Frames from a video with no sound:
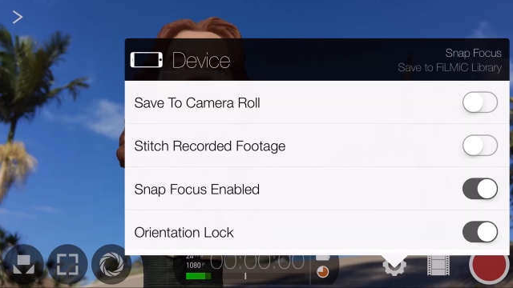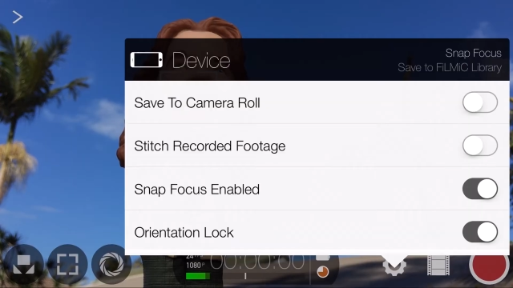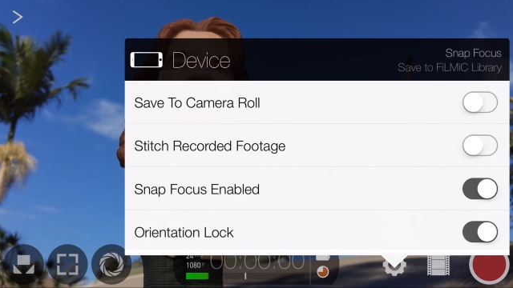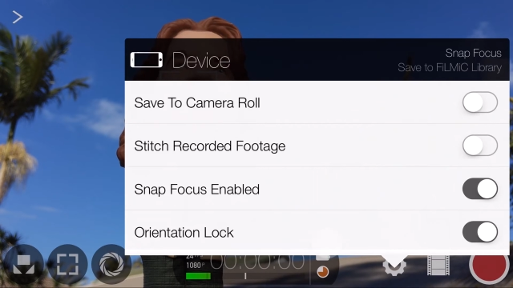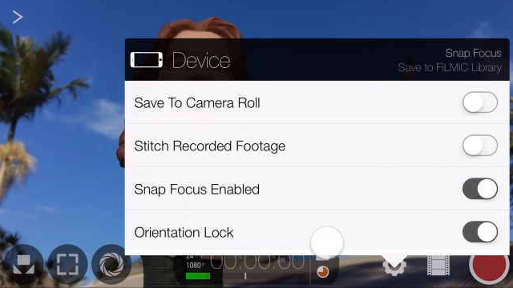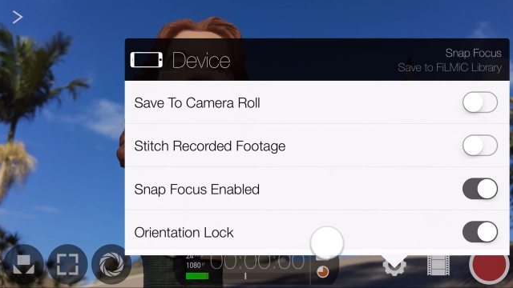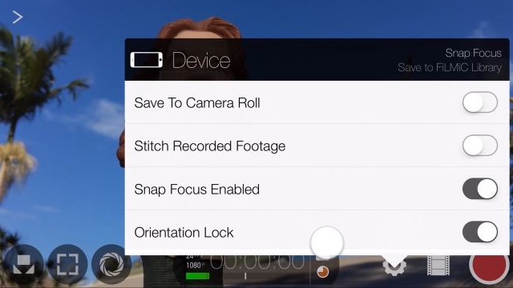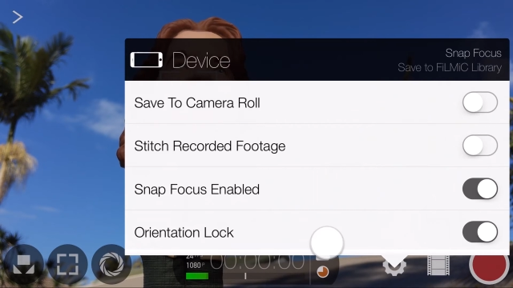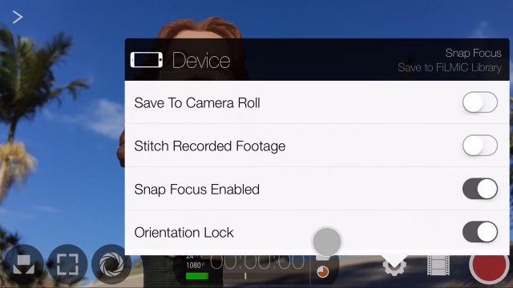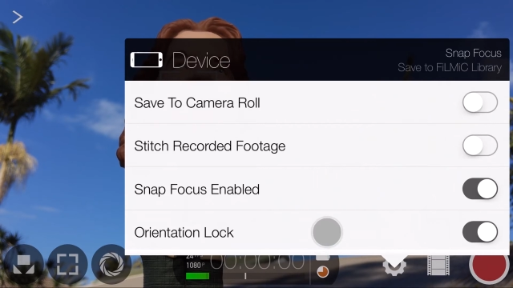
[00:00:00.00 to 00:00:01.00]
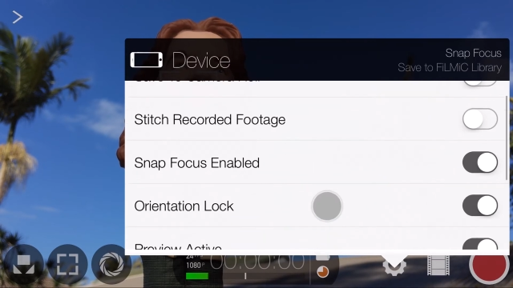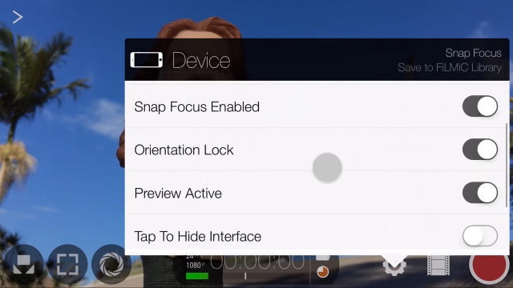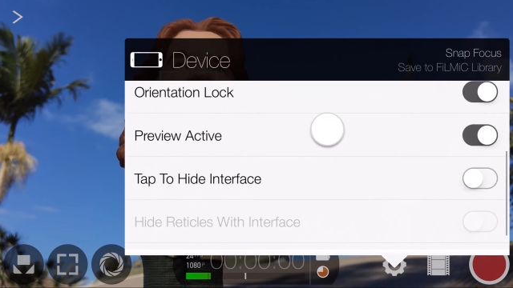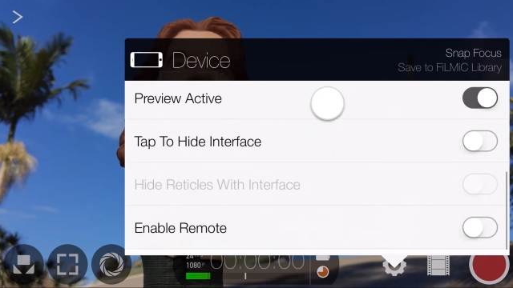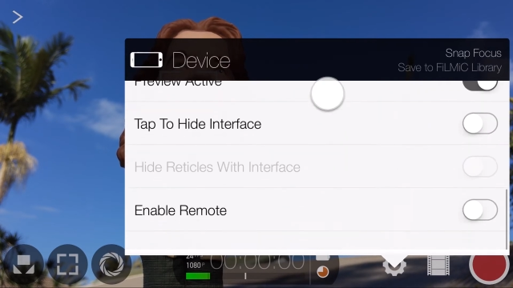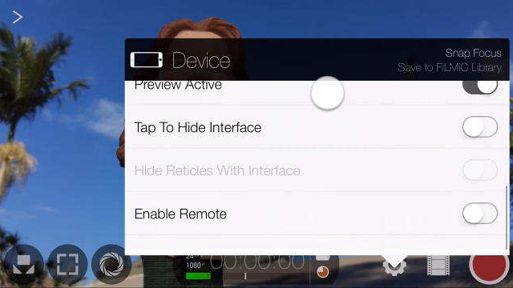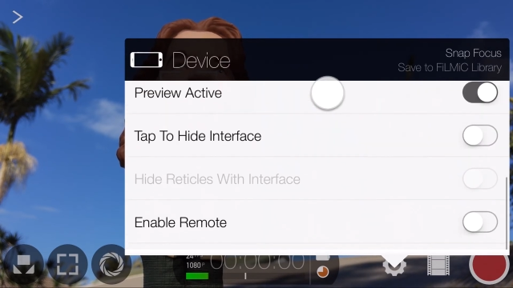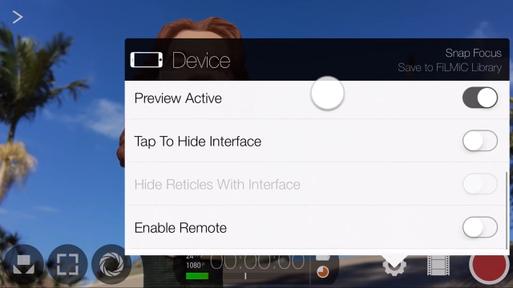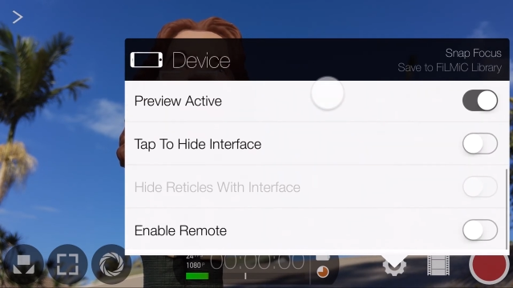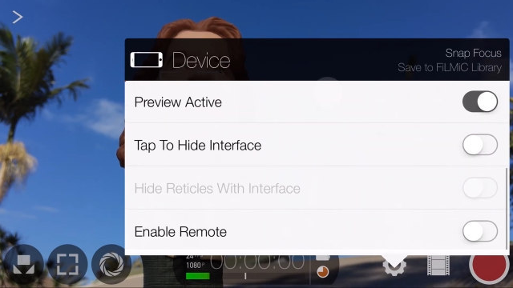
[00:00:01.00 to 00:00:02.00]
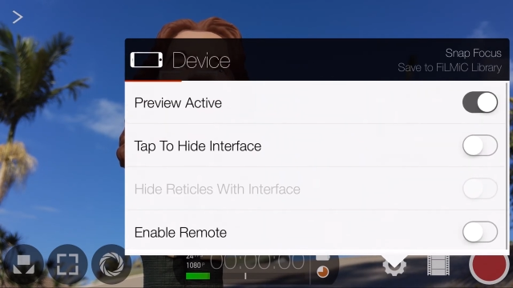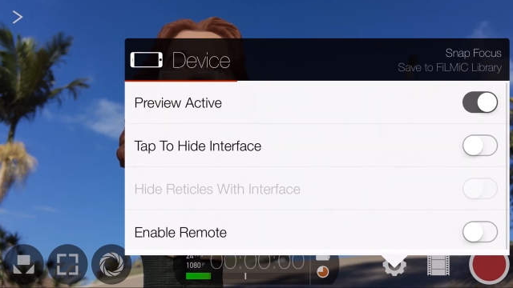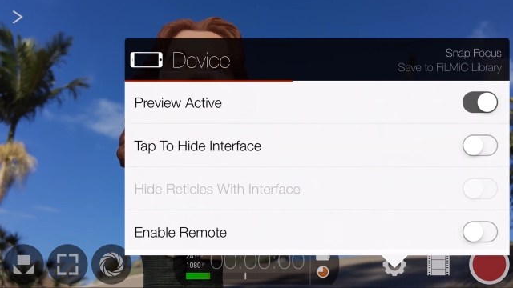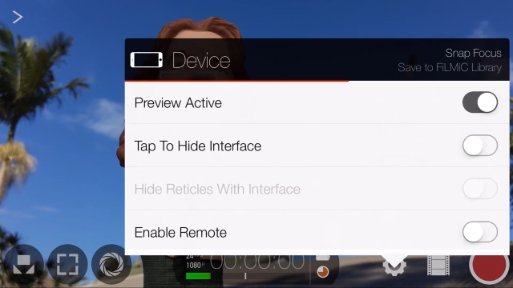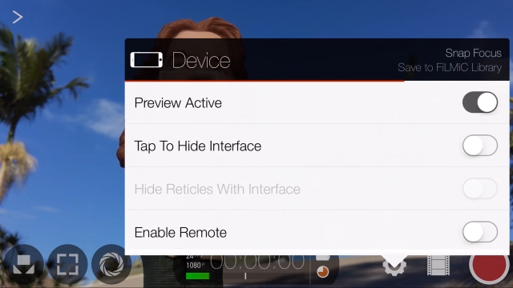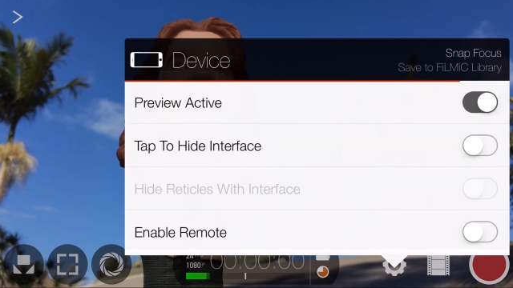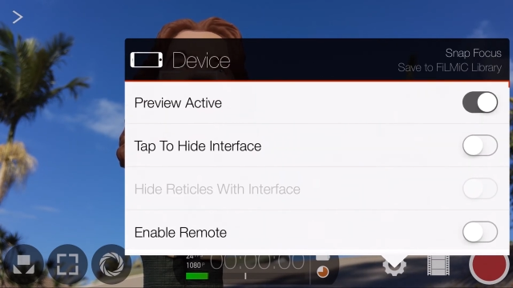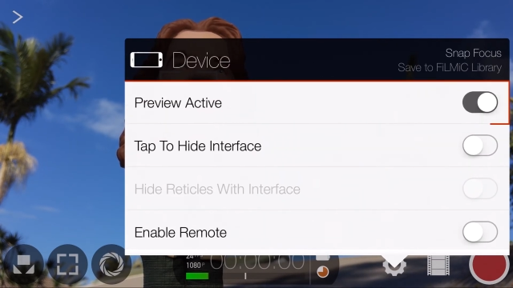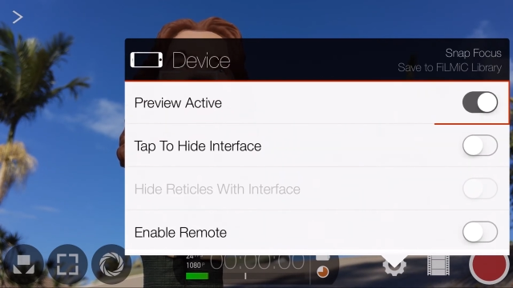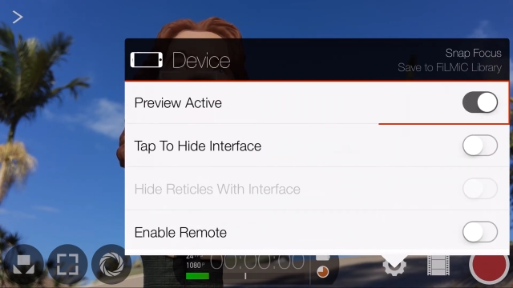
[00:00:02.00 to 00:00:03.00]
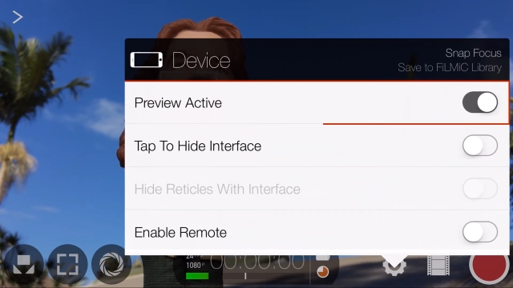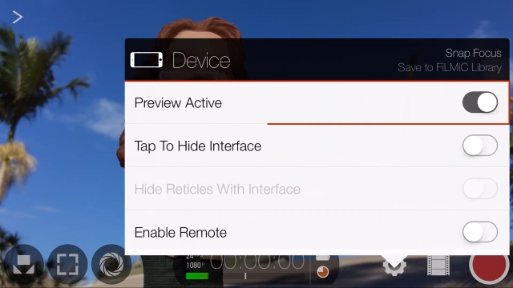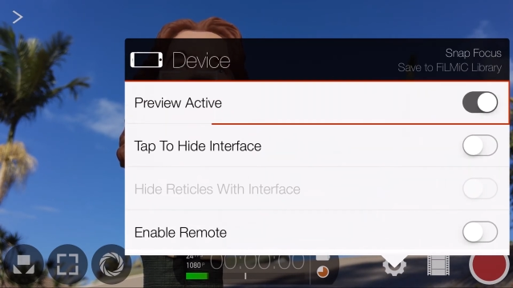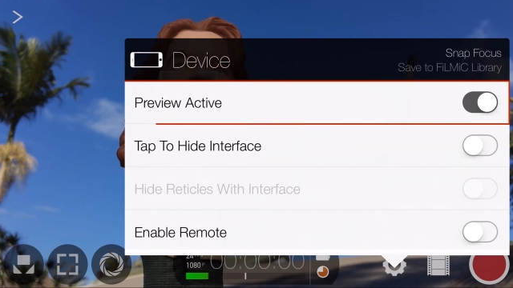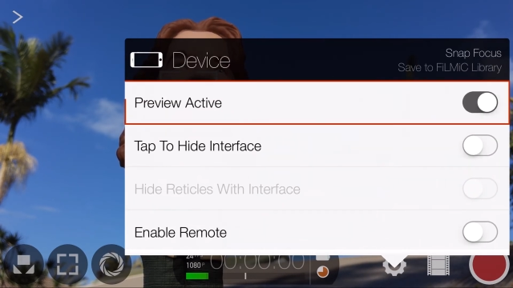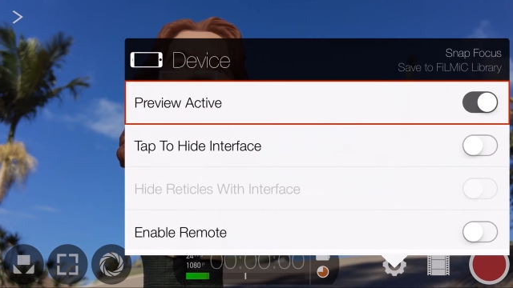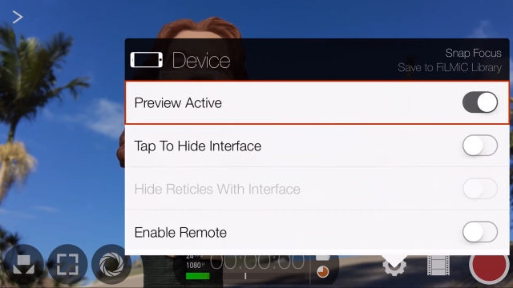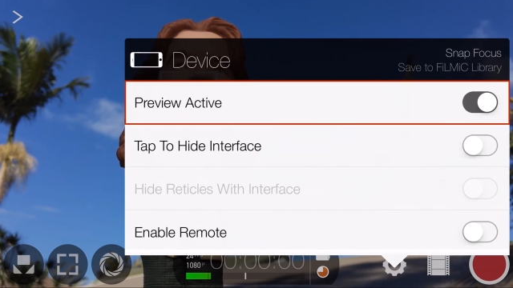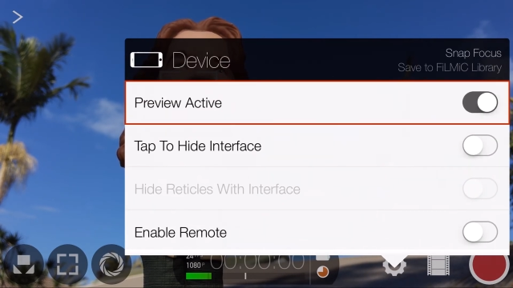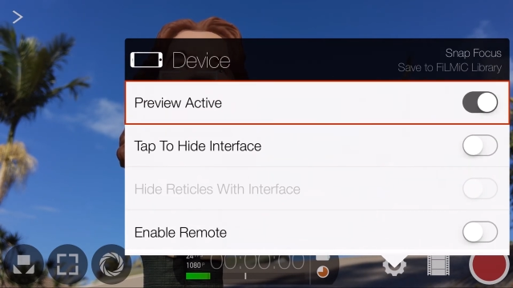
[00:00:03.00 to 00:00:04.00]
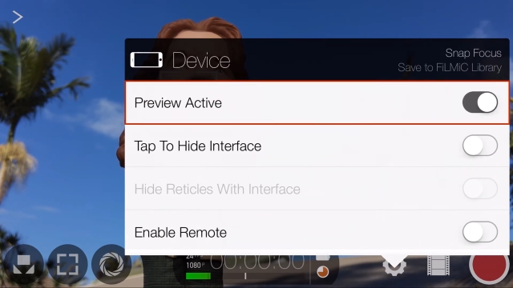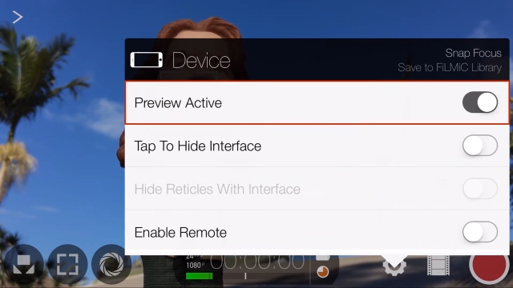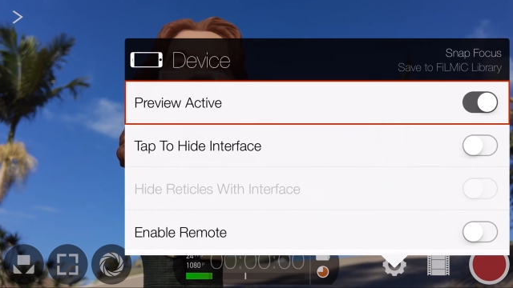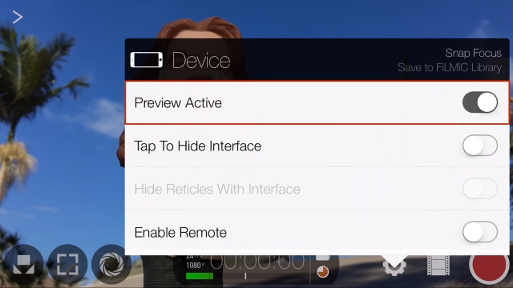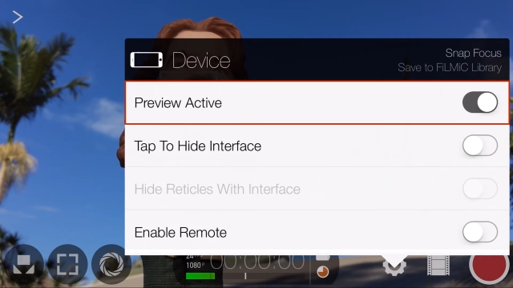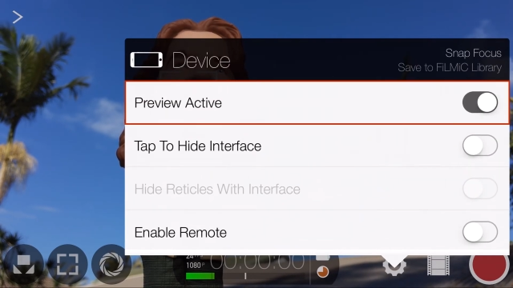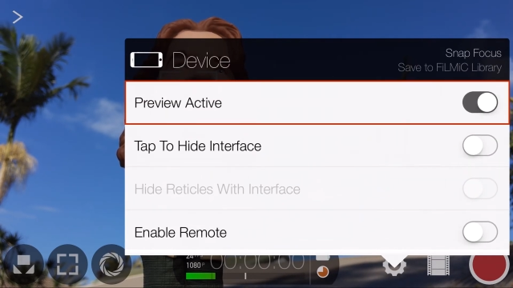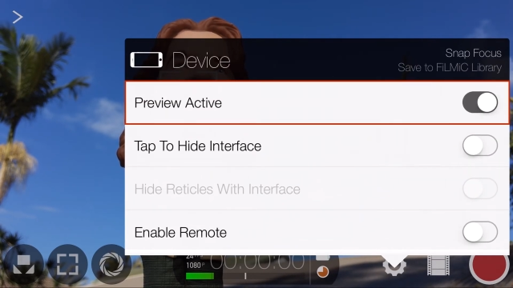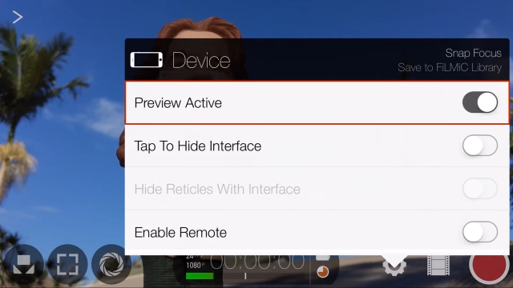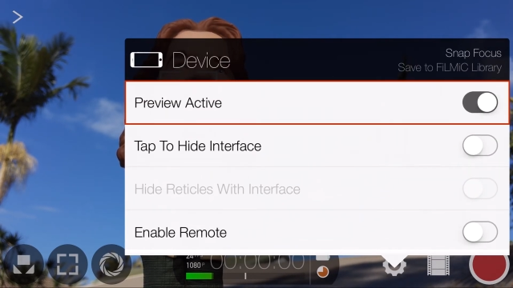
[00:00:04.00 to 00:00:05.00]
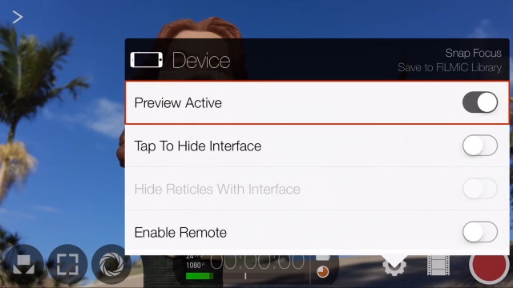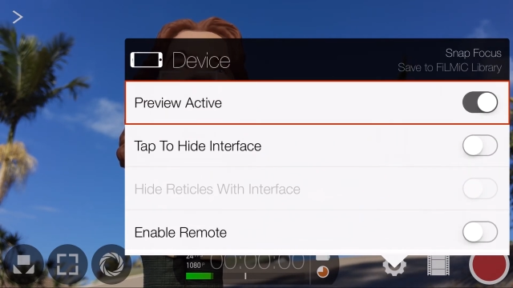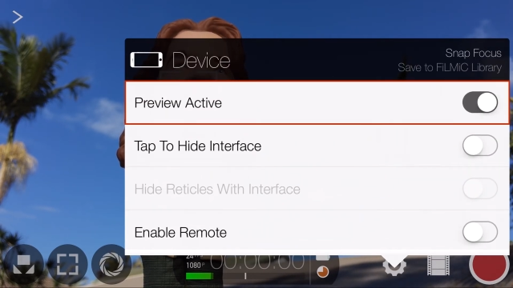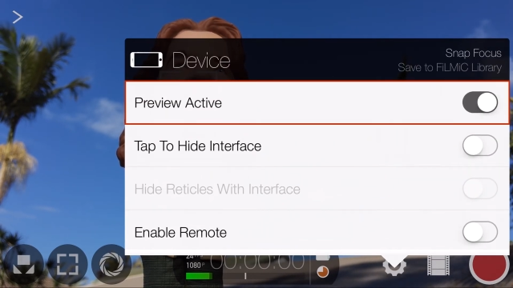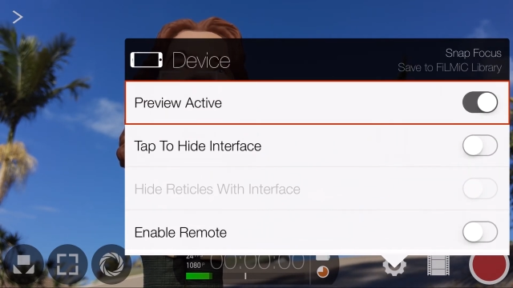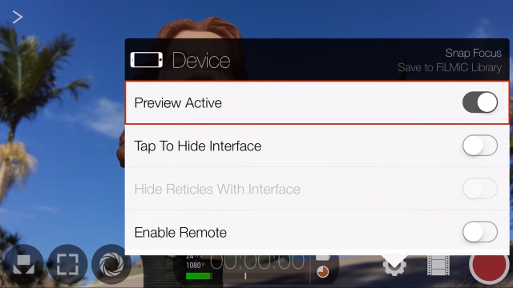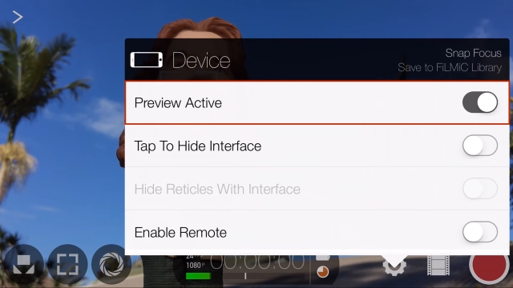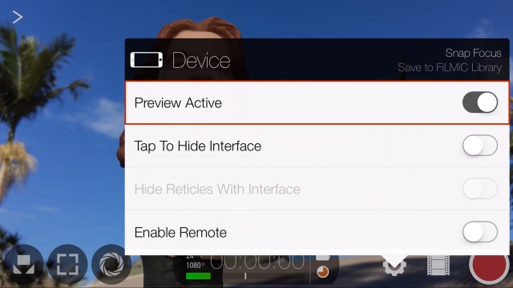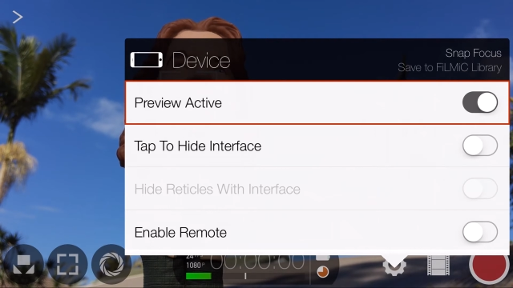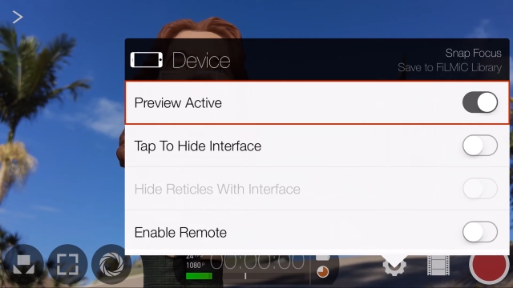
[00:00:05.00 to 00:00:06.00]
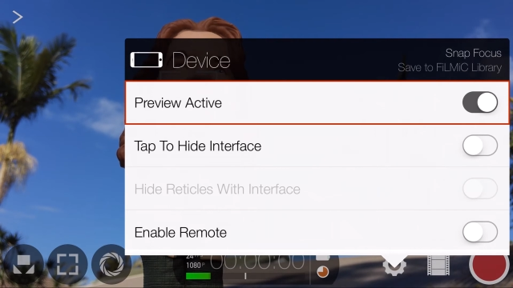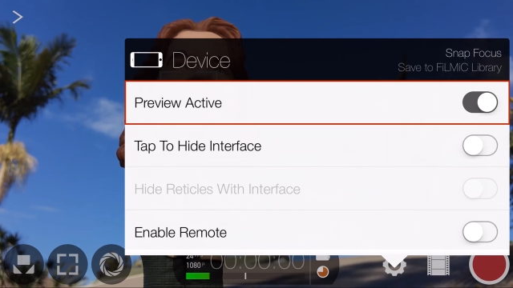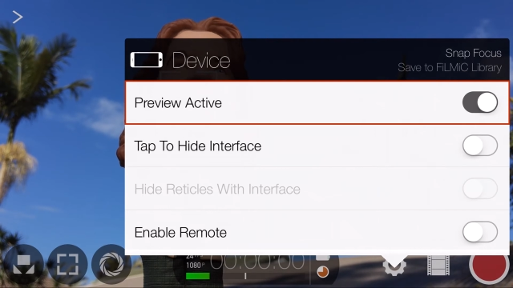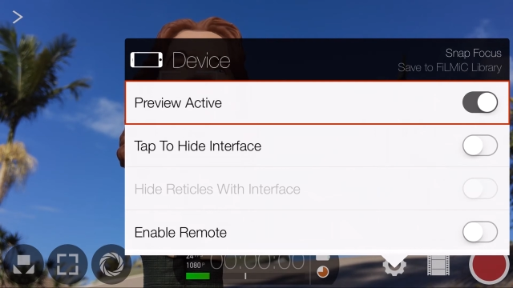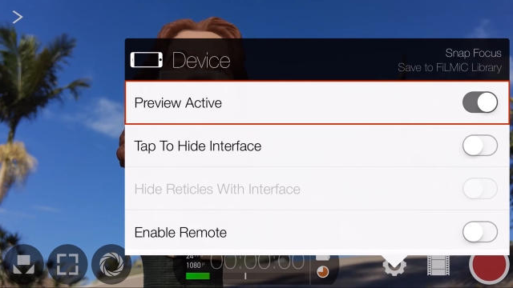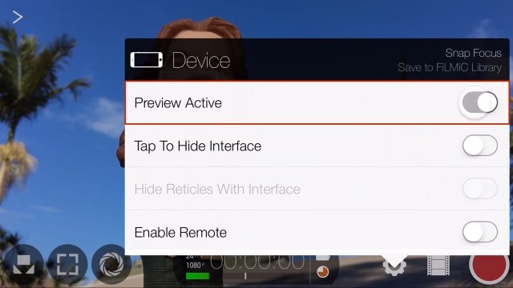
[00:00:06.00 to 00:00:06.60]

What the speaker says: Nobody's mouth can be seen.